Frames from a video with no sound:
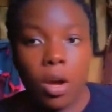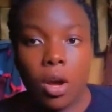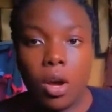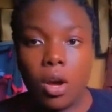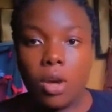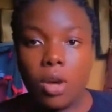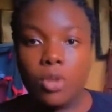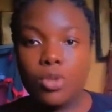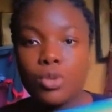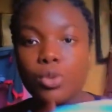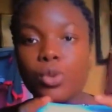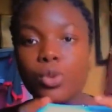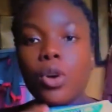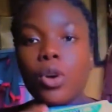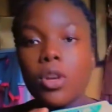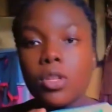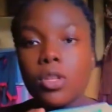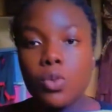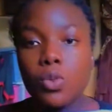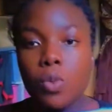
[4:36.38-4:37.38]
also
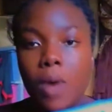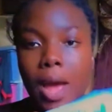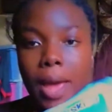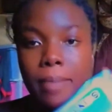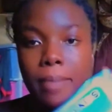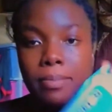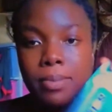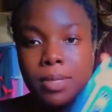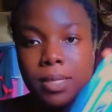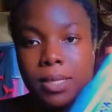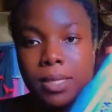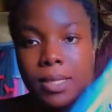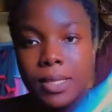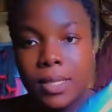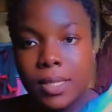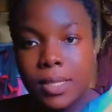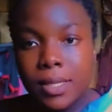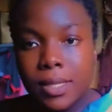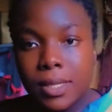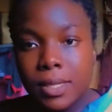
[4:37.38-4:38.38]
got
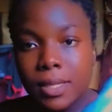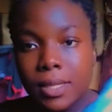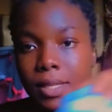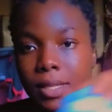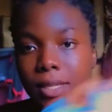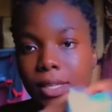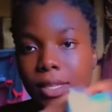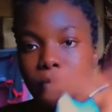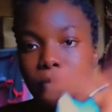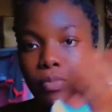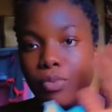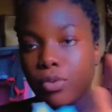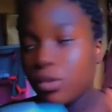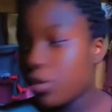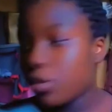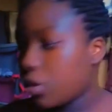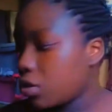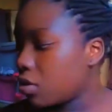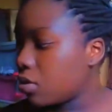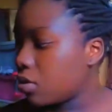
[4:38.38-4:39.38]
wipes, the same
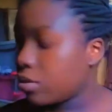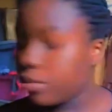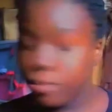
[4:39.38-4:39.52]
products.